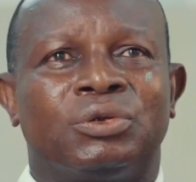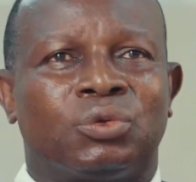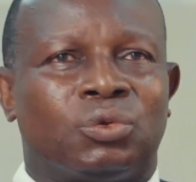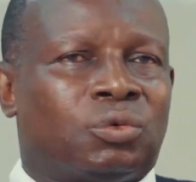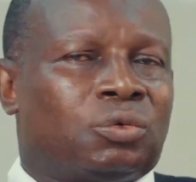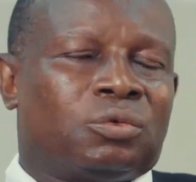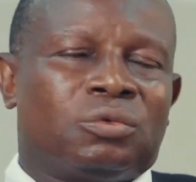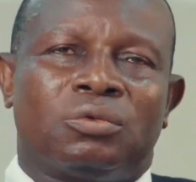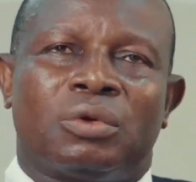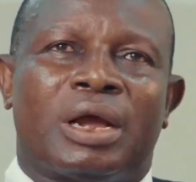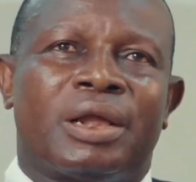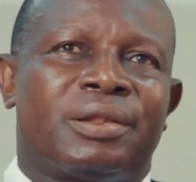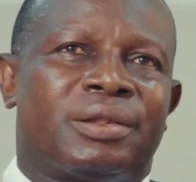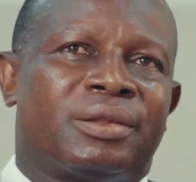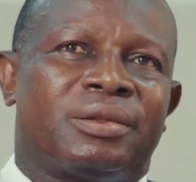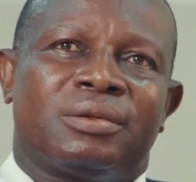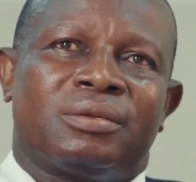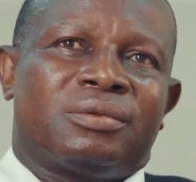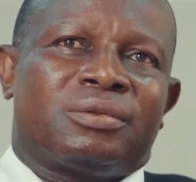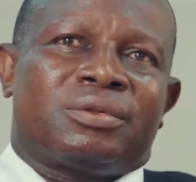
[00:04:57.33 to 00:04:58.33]
So
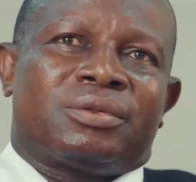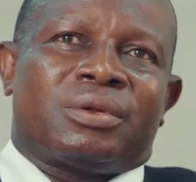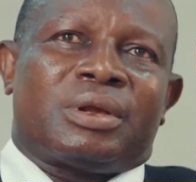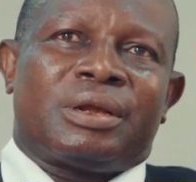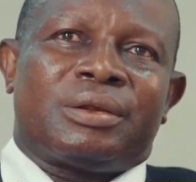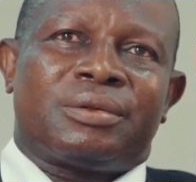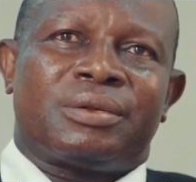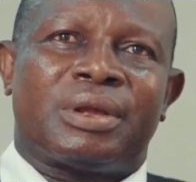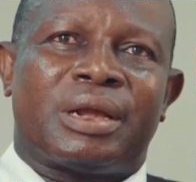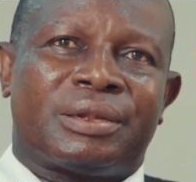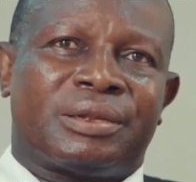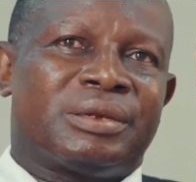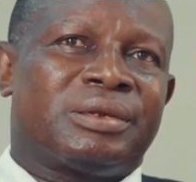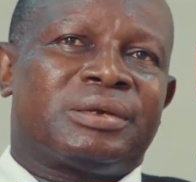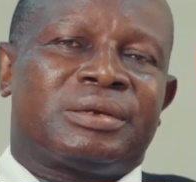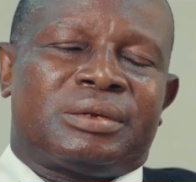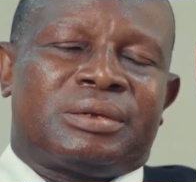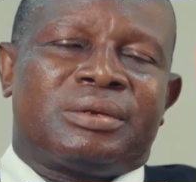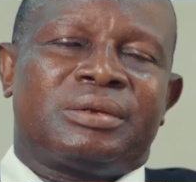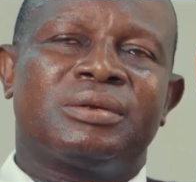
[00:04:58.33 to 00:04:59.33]
I think
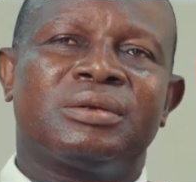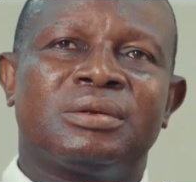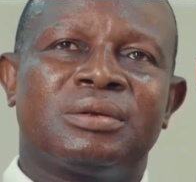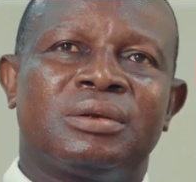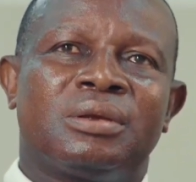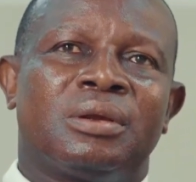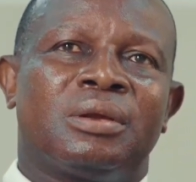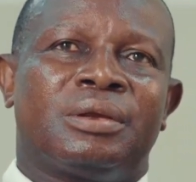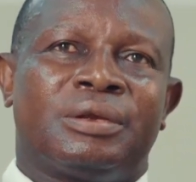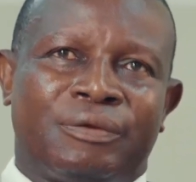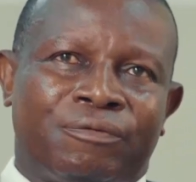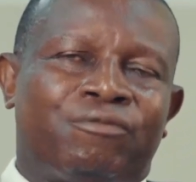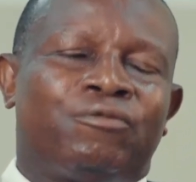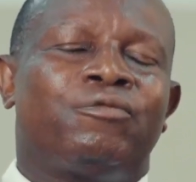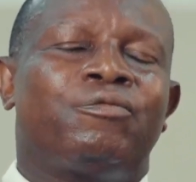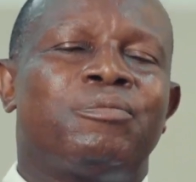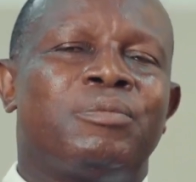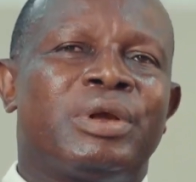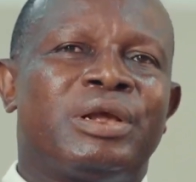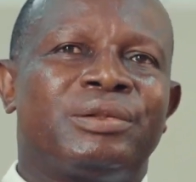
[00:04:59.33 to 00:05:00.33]
the
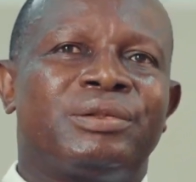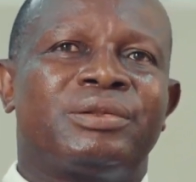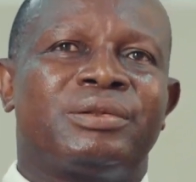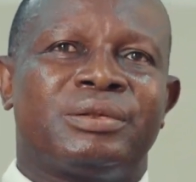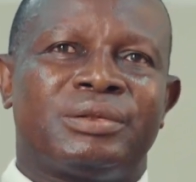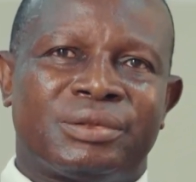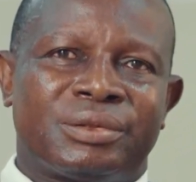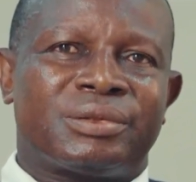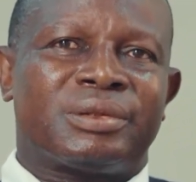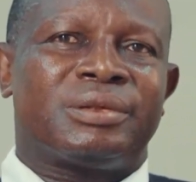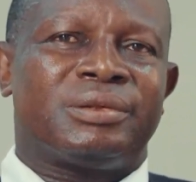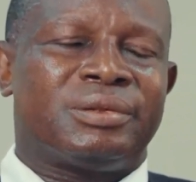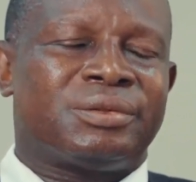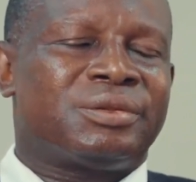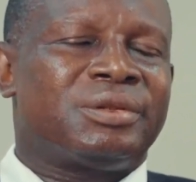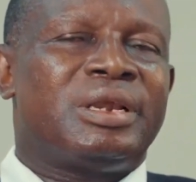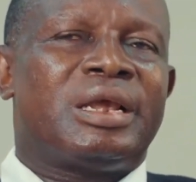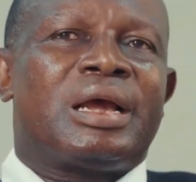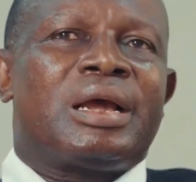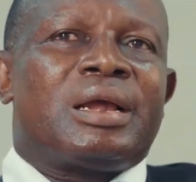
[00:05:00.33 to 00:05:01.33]
fulfillment is
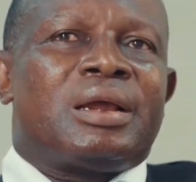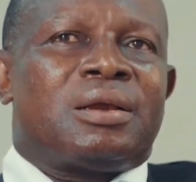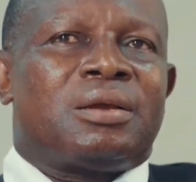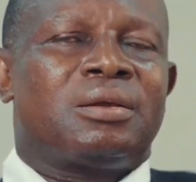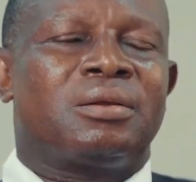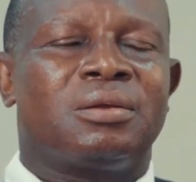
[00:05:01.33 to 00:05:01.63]
there